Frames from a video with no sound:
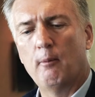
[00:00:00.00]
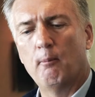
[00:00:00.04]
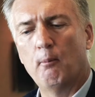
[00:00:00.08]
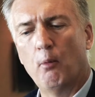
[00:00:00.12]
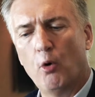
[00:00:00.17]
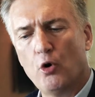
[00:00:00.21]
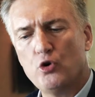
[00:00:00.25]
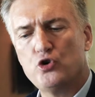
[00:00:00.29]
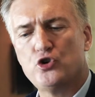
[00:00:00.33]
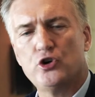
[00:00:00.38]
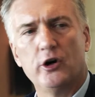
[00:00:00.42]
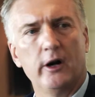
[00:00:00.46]

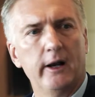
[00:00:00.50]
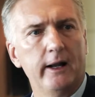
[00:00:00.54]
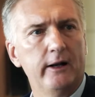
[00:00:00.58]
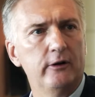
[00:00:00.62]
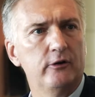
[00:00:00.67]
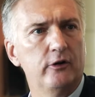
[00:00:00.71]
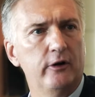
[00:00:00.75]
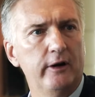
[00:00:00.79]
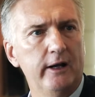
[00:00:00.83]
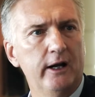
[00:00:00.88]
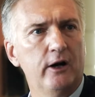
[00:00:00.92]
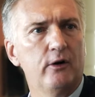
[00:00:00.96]
more drilling
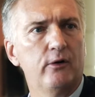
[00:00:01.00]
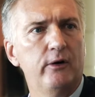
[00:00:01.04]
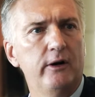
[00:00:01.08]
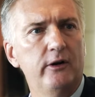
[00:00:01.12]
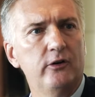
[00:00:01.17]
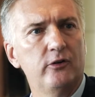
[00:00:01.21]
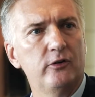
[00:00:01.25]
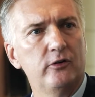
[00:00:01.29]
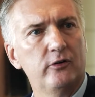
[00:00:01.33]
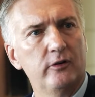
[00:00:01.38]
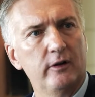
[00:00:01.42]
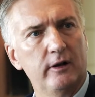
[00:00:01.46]
to
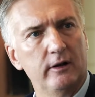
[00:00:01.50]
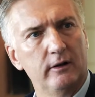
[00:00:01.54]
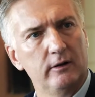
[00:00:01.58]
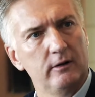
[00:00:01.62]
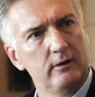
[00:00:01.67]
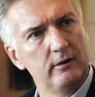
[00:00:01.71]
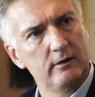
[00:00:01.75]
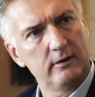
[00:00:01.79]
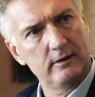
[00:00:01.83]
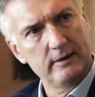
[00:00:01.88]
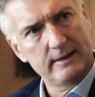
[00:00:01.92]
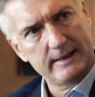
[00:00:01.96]
increase the
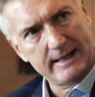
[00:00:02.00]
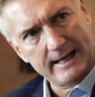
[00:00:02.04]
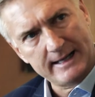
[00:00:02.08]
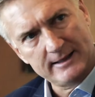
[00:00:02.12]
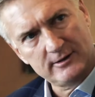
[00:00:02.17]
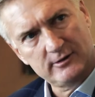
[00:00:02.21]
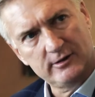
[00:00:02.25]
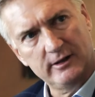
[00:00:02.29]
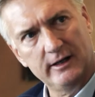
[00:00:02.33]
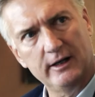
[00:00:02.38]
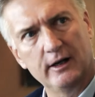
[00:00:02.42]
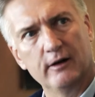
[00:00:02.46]

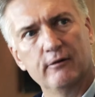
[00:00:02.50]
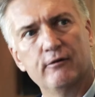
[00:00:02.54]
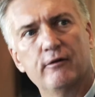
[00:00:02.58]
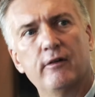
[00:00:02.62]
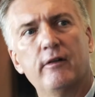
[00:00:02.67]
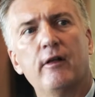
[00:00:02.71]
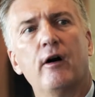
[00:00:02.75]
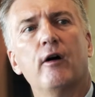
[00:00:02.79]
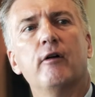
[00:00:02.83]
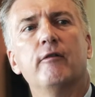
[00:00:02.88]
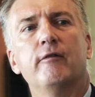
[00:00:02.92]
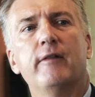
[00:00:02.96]
density
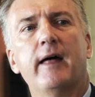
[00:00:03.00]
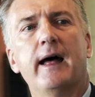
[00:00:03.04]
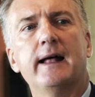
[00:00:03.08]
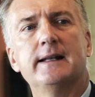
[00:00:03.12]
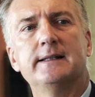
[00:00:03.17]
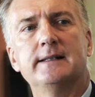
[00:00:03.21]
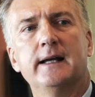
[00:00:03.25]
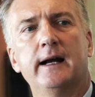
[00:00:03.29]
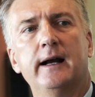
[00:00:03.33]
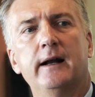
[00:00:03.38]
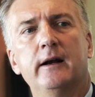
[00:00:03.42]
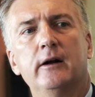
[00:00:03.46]
of
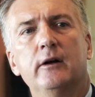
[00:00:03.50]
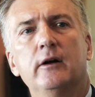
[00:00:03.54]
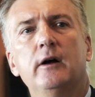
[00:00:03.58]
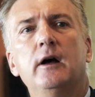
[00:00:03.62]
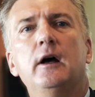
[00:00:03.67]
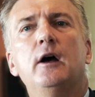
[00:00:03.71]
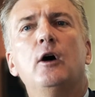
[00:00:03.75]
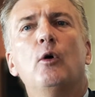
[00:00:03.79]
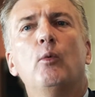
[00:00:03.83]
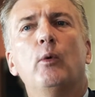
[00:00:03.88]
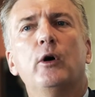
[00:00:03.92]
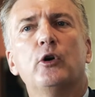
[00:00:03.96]
that data,
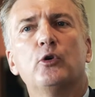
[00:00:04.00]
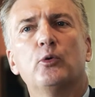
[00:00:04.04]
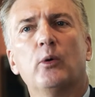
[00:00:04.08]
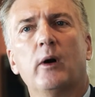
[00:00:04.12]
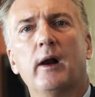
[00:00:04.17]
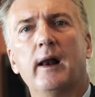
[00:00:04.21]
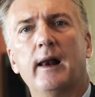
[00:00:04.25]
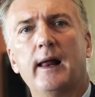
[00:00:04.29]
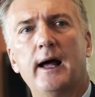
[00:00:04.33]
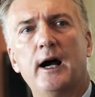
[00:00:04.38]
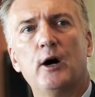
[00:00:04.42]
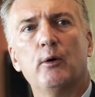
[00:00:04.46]
which
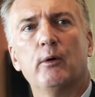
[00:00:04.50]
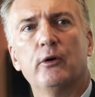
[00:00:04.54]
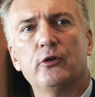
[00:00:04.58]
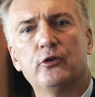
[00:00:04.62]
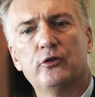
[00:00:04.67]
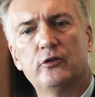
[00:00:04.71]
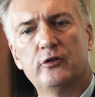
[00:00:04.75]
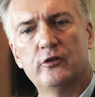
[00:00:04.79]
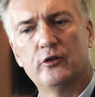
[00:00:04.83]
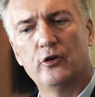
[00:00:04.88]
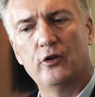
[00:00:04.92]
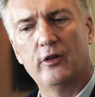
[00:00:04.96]
will allow us
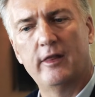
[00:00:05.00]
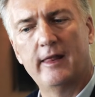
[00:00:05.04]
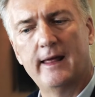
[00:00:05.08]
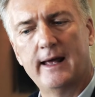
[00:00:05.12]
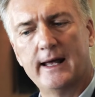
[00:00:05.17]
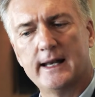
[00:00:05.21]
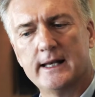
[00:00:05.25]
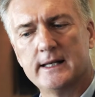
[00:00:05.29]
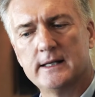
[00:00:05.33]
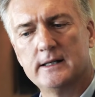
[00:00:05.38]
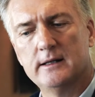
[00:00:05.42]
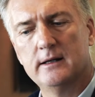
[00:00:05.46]
to
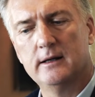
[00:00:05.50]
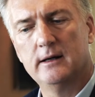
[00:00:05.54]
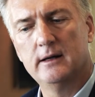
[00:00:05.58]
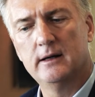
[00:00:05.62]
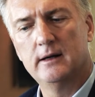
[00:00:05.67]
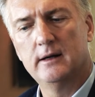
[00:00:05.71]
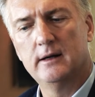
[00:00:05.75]
then